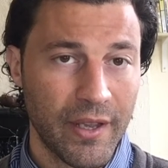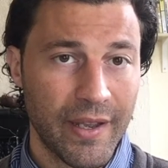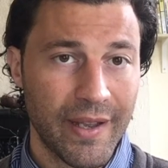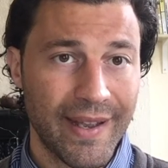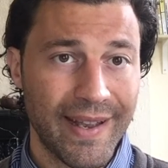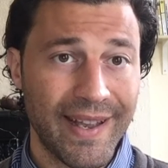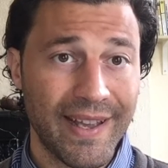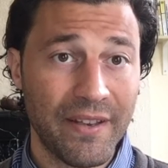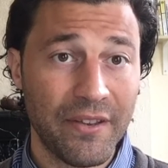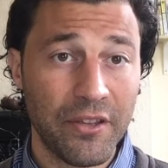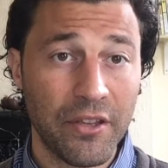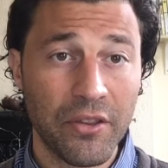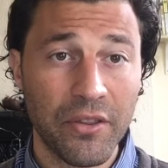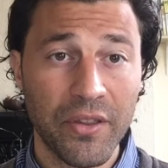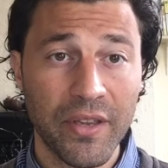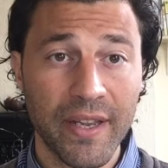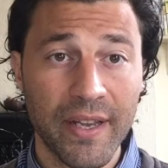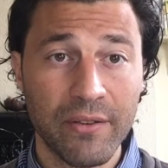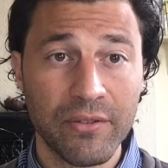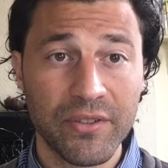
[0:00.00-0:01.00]
And the other
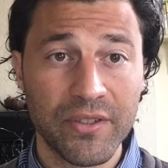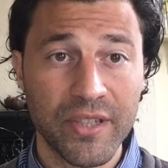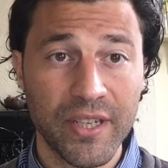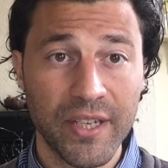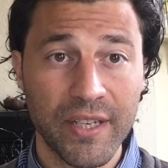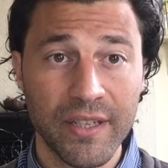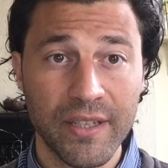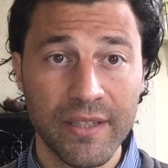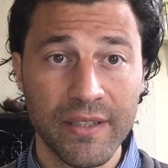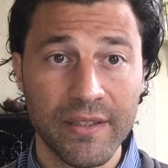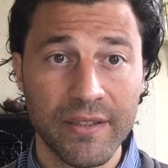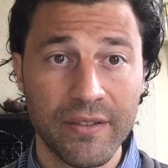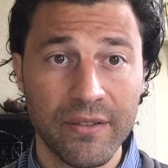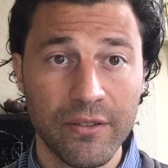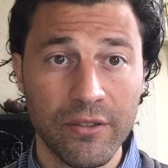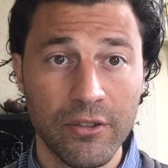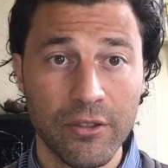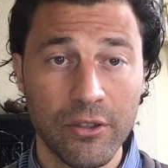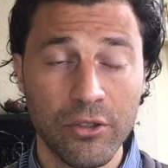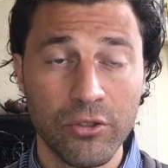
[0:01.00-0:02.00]
thing I would say is,
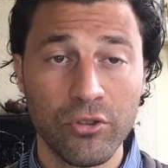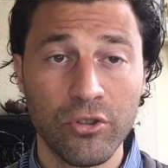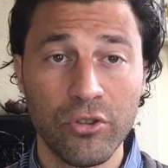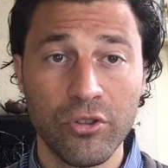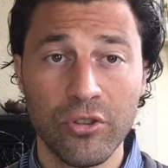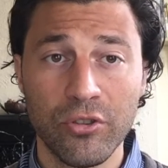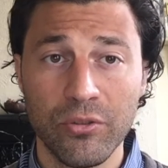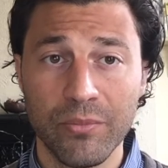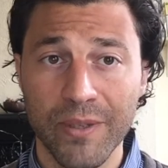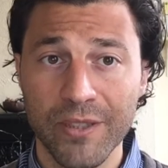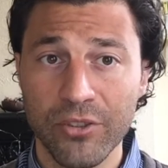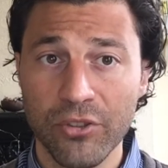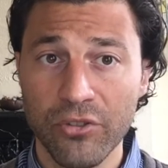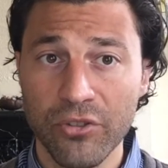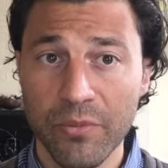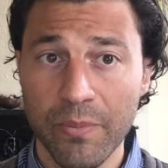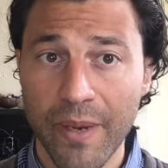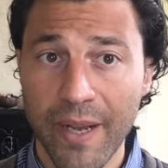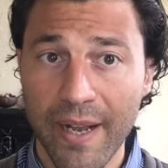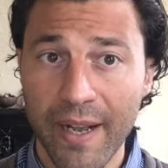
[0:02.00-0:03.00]
you know, you, you might choose a
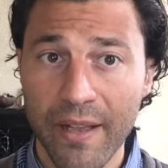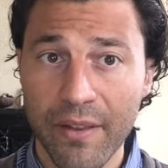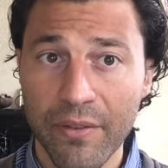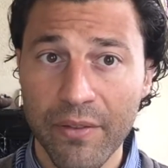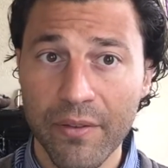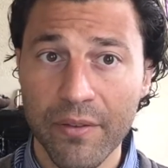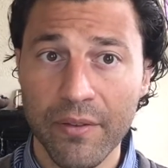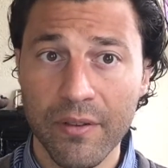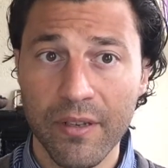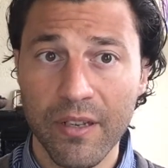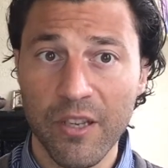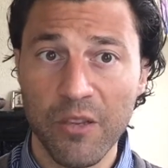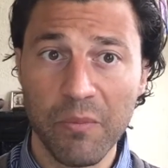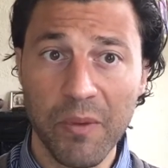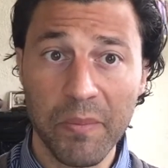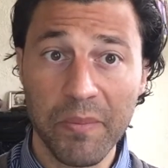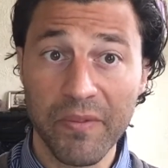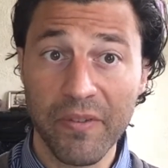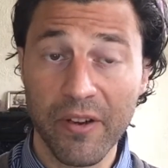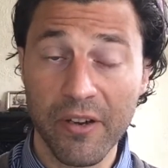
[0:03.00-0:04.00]
path and you might
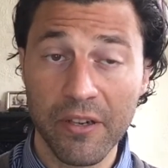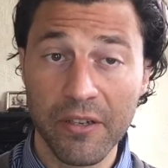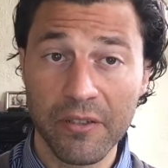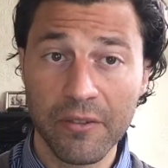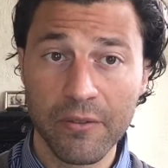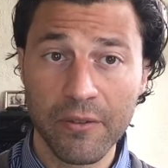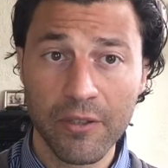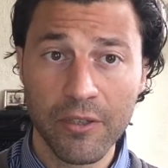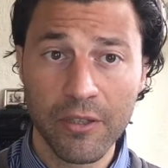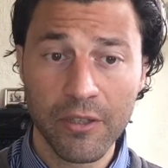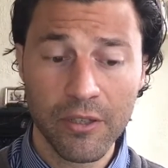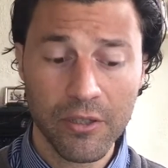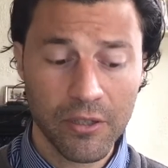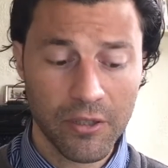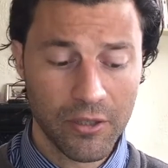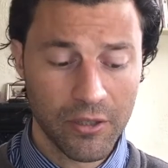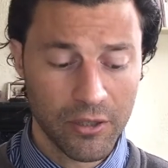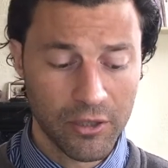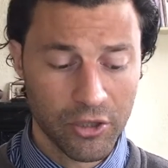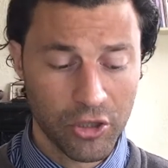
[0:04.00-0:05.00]
be very
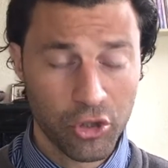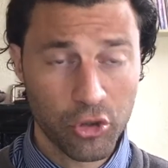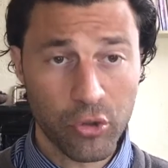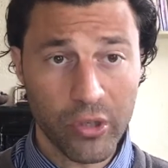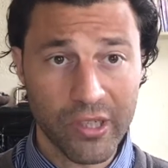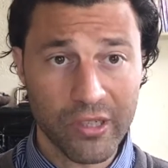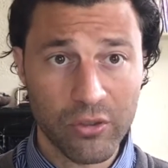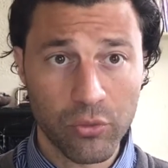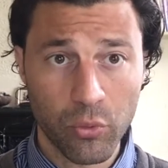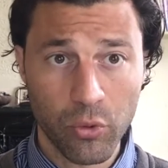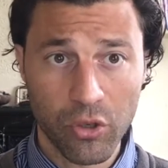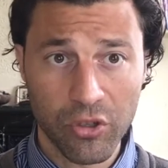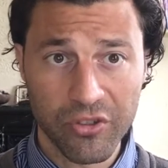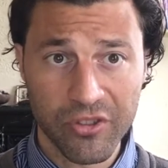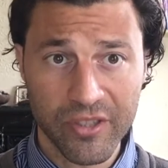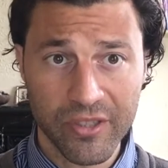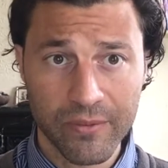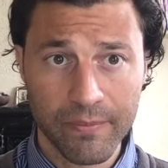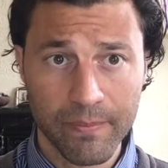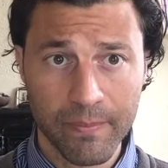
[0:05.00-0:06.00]
strict towards it.